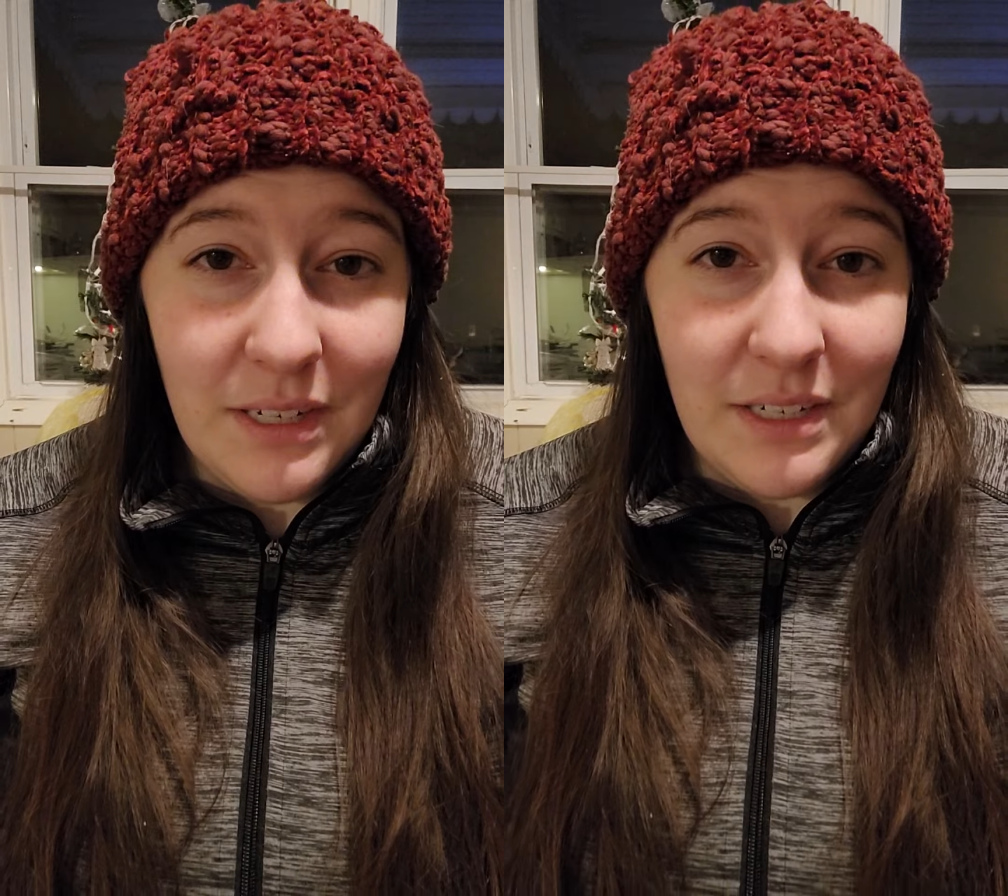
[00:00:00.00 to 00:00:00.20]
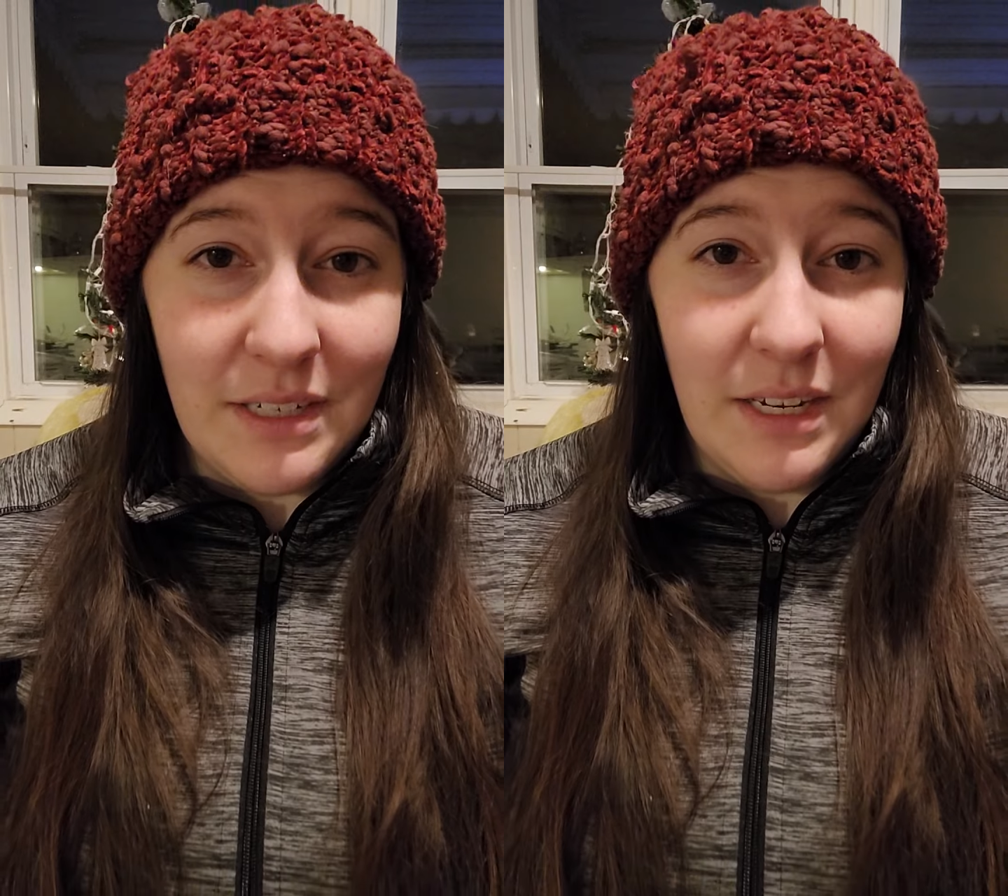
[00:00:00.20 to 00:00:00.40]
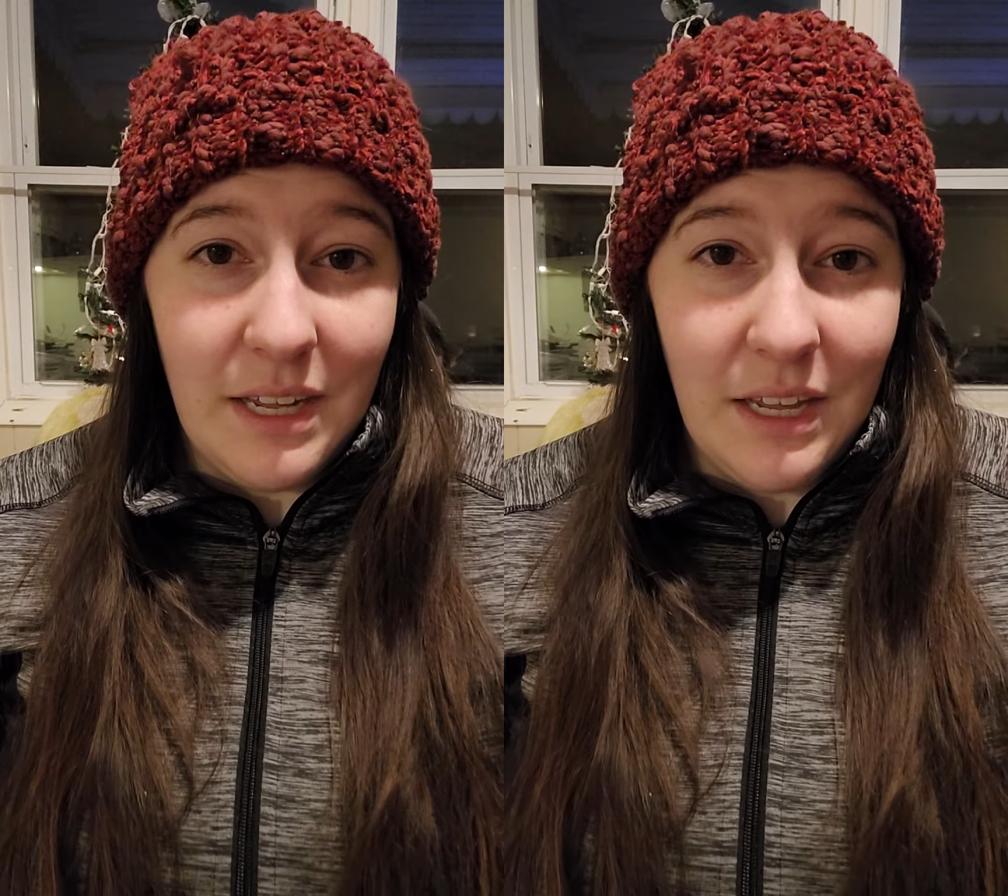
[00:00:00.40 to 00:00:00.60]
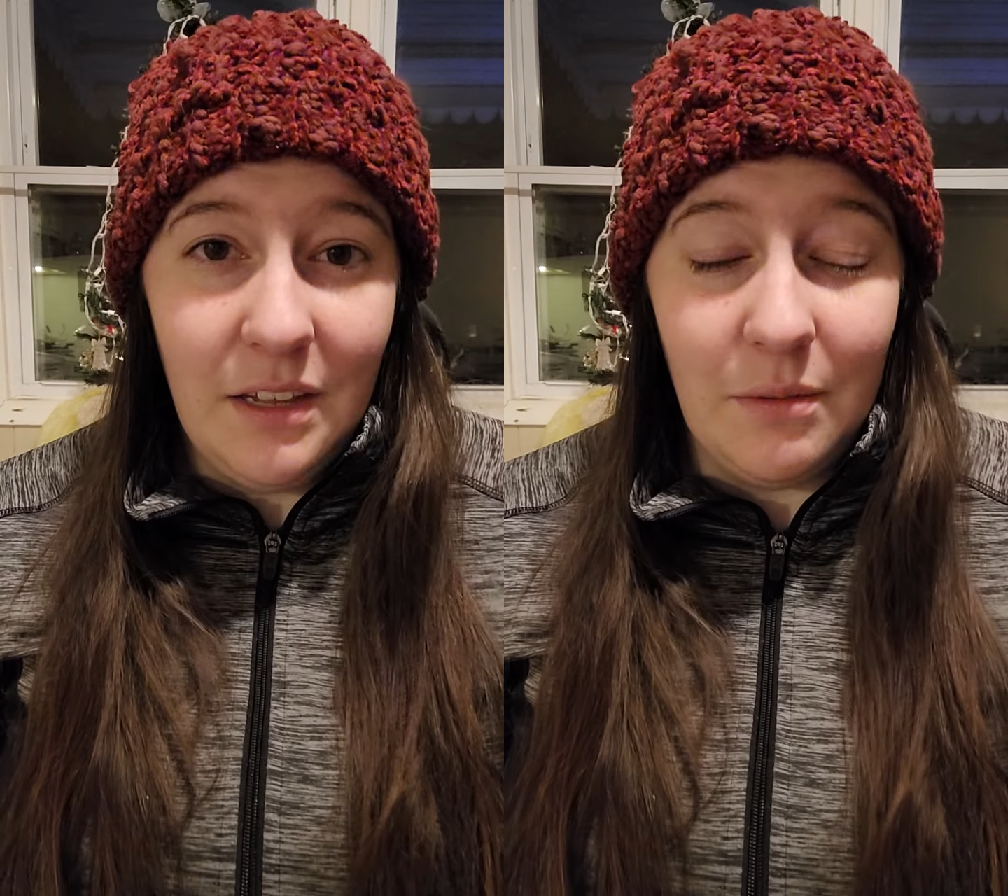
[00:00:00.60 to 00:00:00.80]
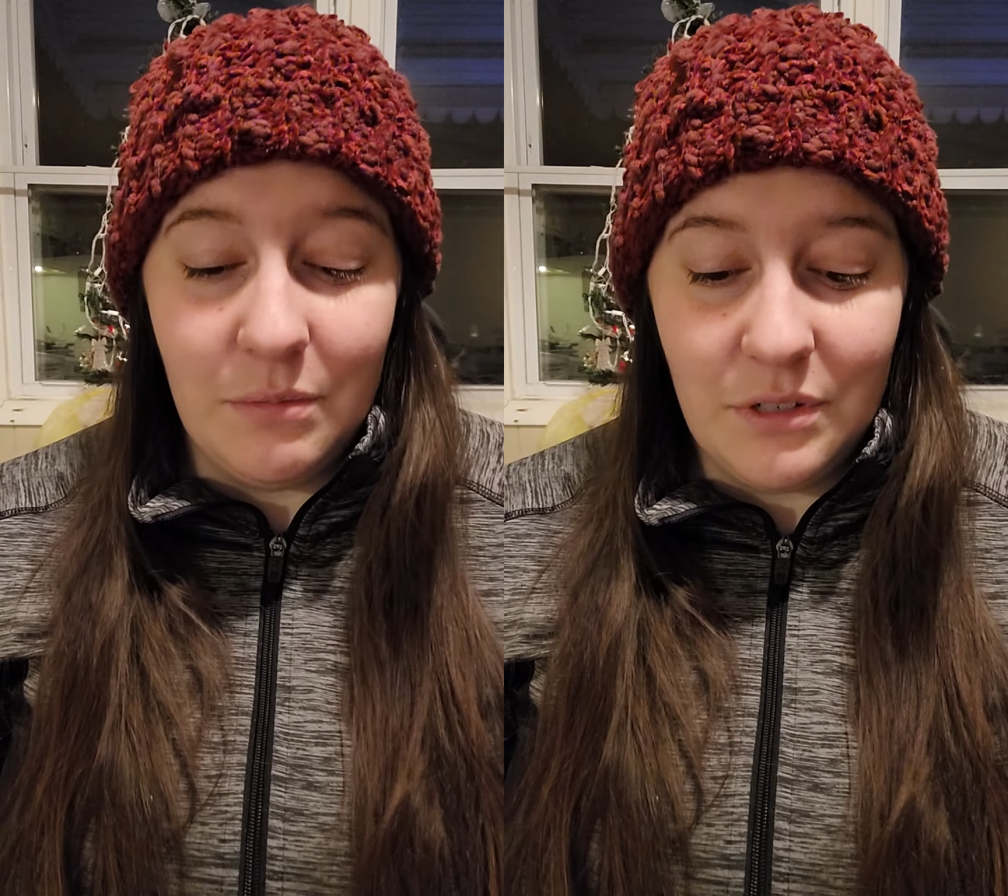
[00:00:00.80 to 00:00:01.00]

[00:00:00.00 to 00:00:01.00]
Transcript: and seek him.